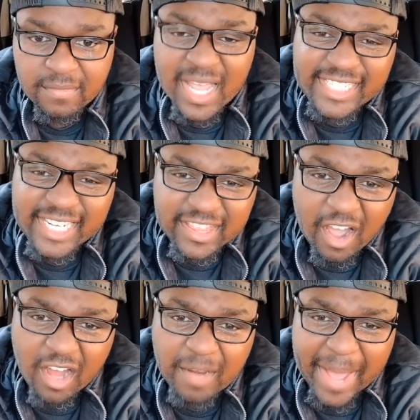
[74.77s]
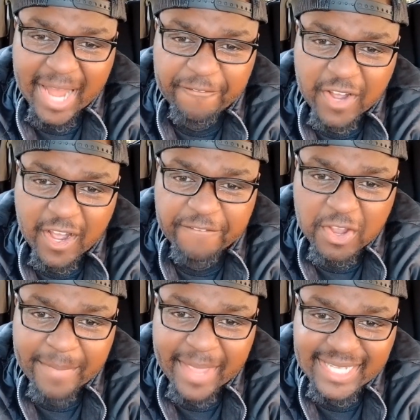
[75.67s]
She thought about it for a
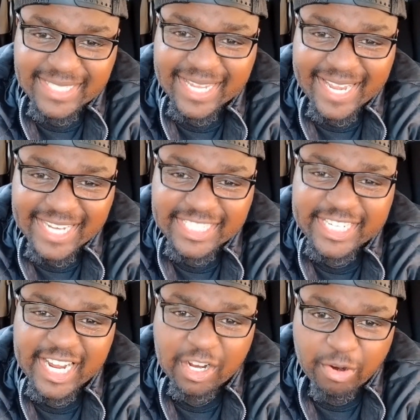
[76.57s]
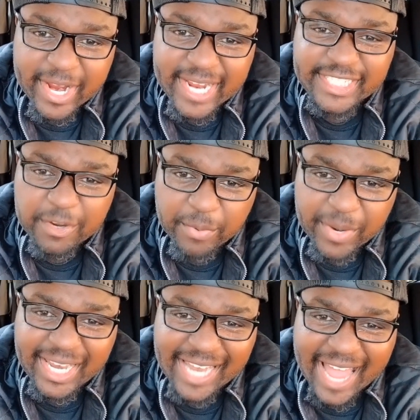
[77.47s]
few minutes and then she agreed. She
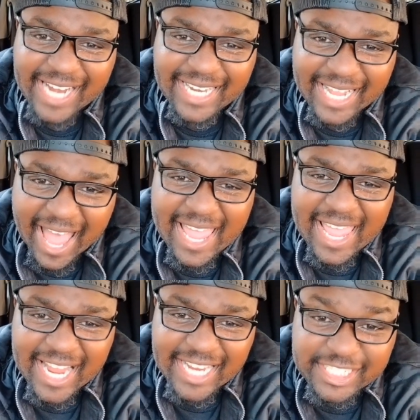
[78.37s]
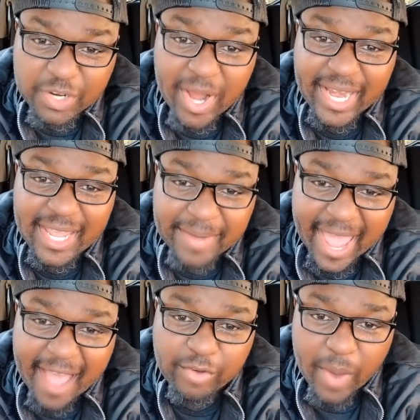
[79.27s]
really liked the guy and she wanted him to
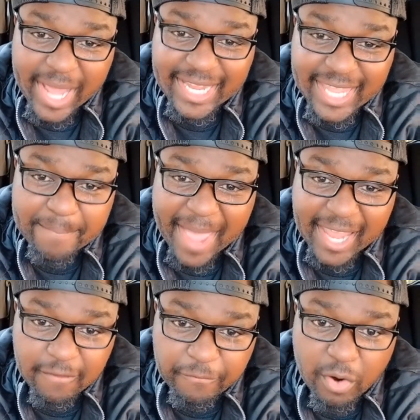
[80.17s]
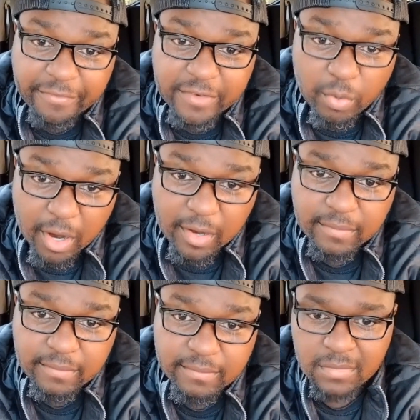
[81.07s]
have a way to get back and forth to
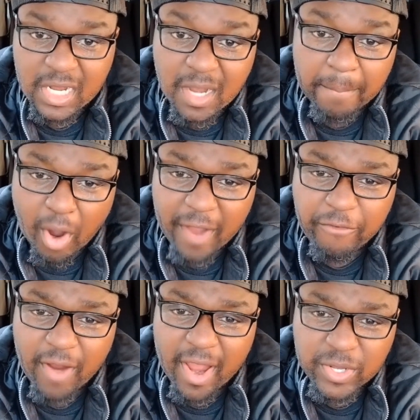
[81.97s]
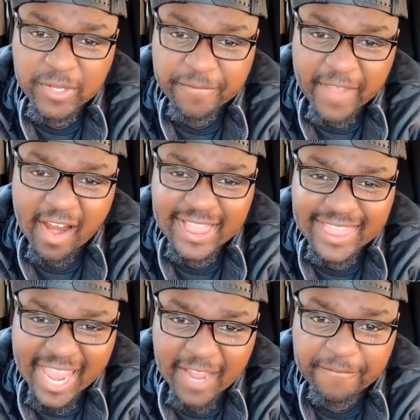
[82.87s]
work. The boyfriend was very
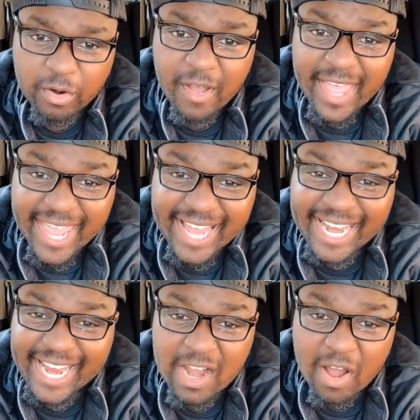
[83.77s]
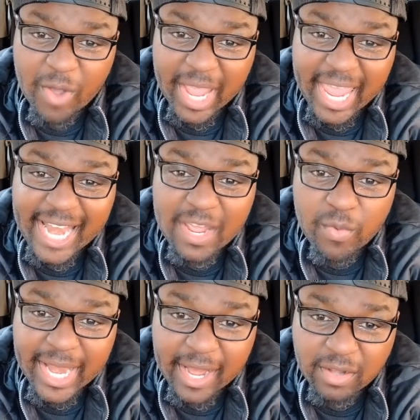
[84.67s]
thankful. He didn't know
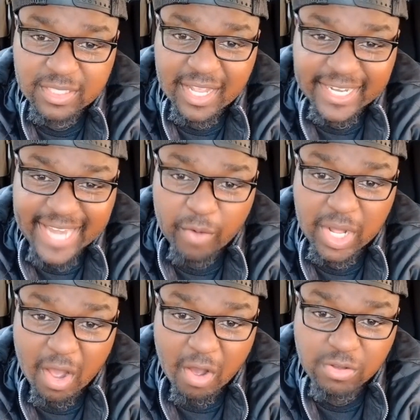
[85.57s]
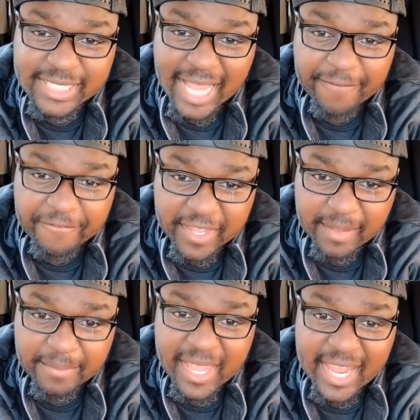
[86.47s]
anyone else that would co-sign for
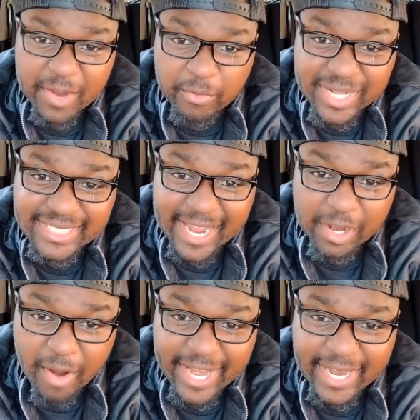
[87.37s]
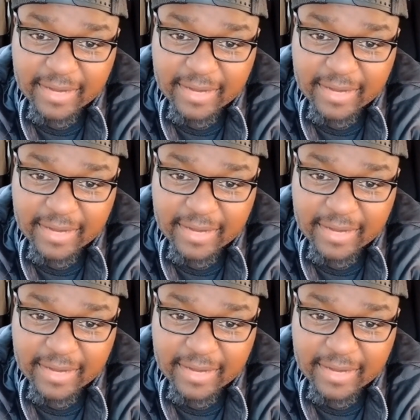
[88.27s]
him and risk their credit.